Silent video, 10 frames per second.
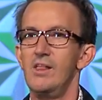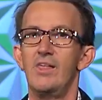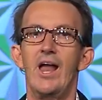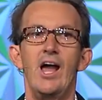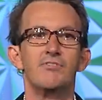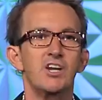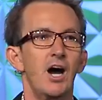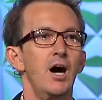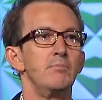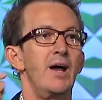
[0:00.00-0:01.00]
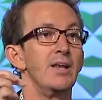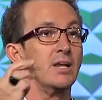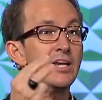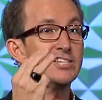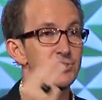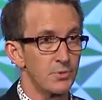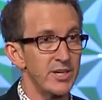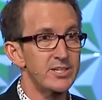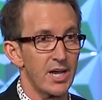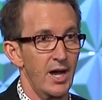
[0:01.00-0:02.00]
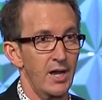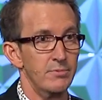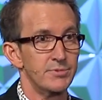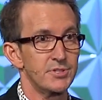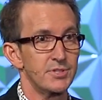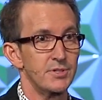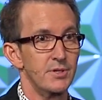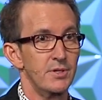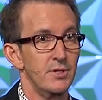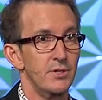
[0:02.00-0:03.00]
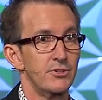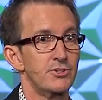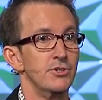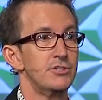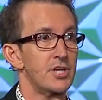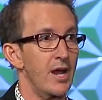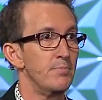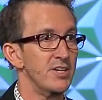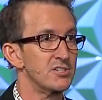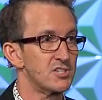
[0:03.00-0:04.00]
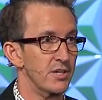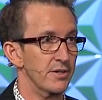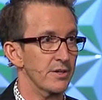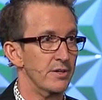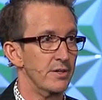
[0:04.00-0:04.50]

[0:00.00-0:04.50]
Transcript: that have come at least three times to Champion Center.